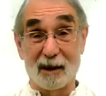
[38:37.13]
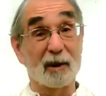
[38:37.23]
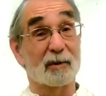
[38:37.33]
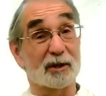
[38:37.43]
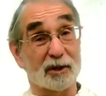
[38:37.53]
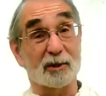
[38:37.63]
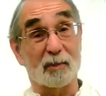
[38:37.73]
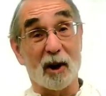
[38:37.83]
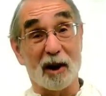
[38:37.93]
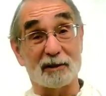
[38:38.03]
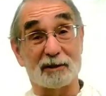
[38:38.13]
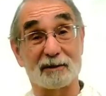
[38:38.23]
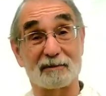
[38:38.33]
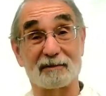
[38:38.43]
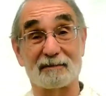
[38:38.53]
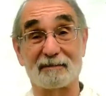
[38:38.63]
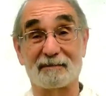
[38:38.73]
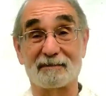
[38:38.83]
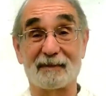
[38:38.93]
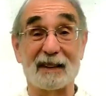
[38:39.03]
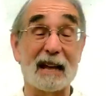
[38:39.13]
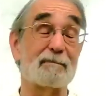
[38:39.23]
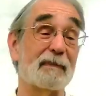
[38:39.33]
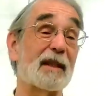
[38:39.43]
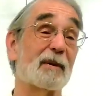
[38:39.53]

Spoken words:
It was a surprise. By